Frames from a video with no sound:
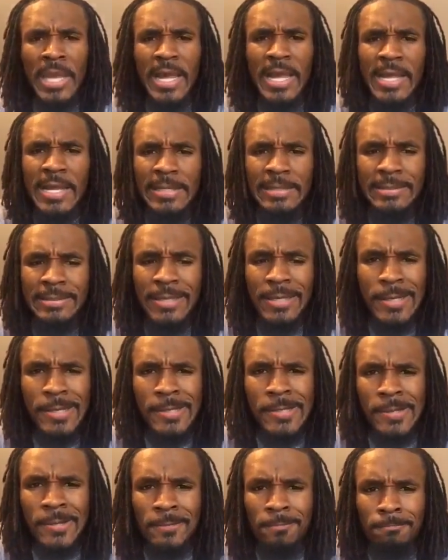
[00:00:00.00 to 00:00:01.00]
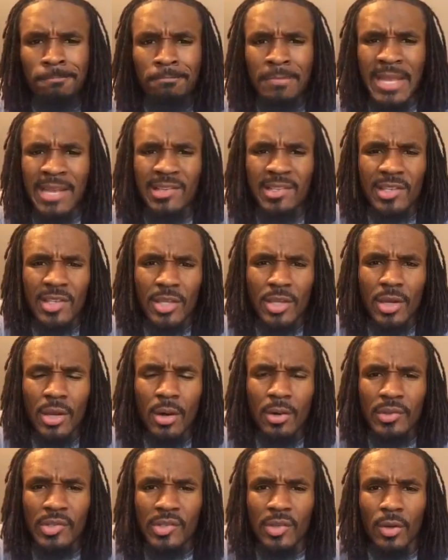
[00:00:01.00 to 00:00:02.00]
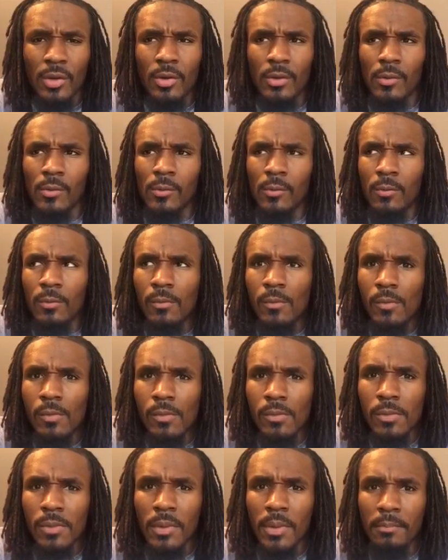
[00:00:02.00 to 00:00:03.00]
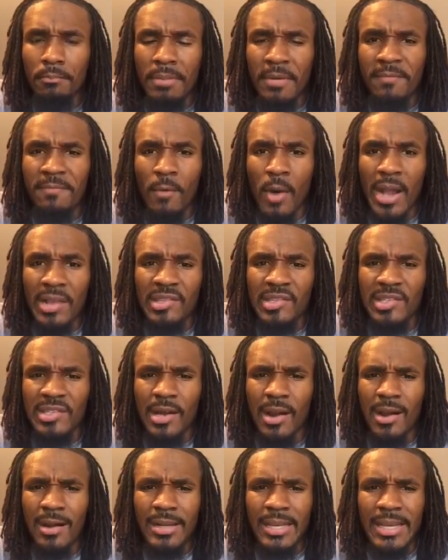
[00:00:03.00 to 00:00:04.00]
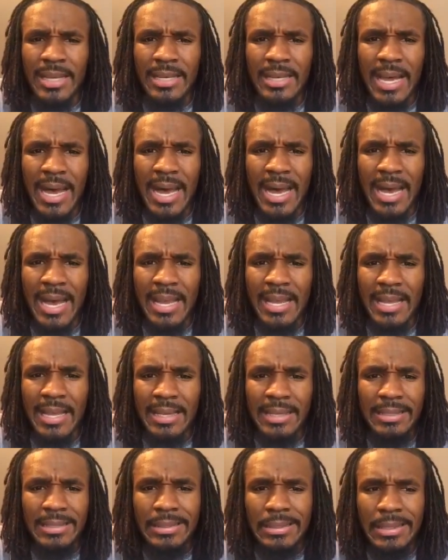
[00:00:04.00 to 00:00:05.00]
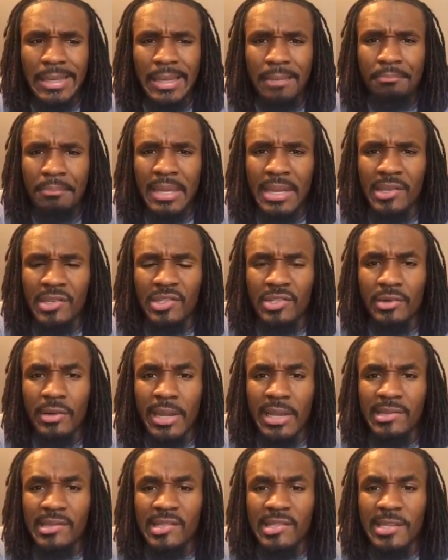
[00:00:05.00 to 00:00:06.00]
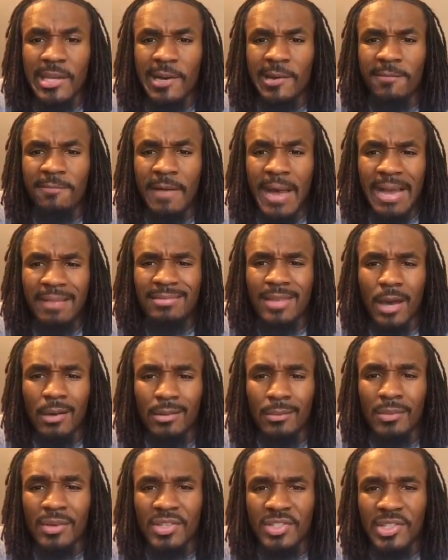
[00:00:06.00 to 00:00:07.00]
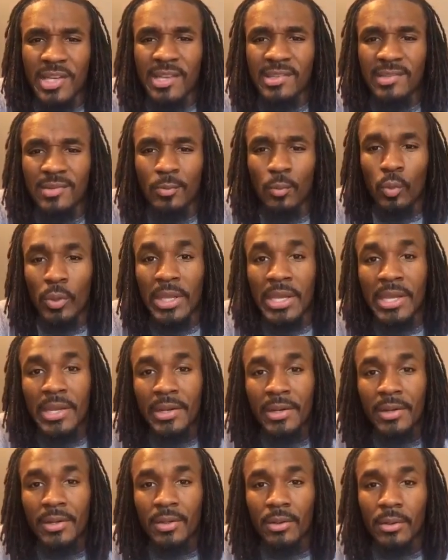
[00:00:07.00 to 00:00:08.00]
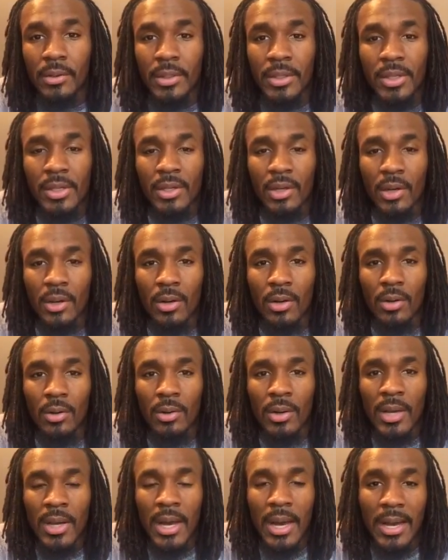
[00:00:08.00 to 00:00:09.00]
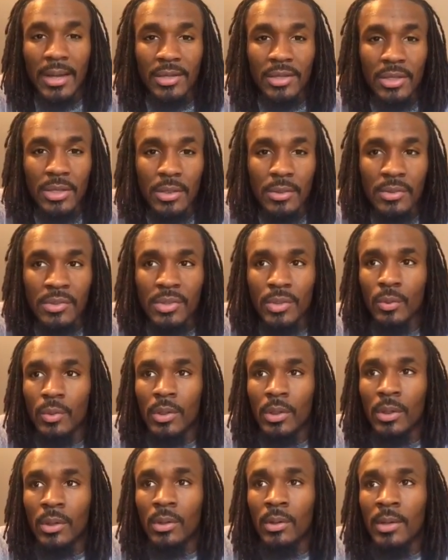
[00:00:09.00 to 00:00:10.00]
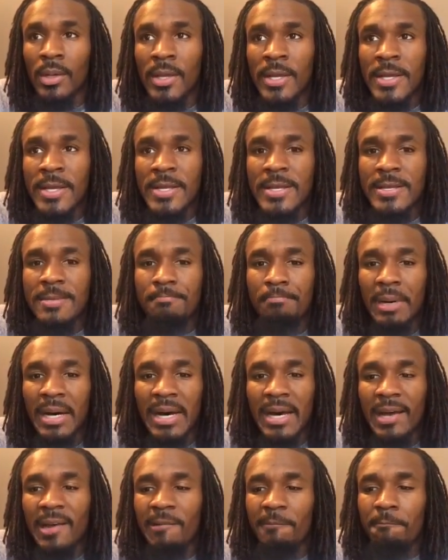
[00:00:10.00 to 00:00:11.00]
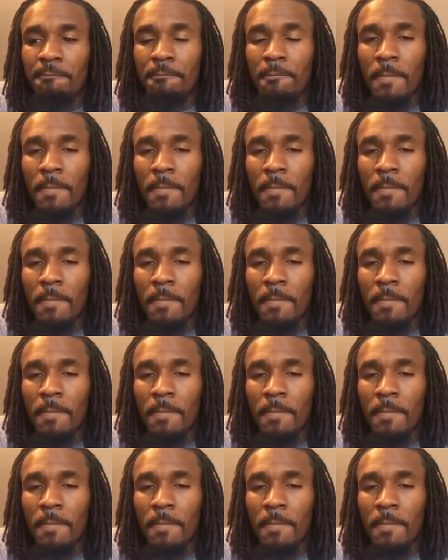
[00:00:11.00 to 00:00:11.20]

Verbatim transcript: And, um, you know, so... Before I started, I in ministry and stuff, I thought it was just weird or, you know, unusual. But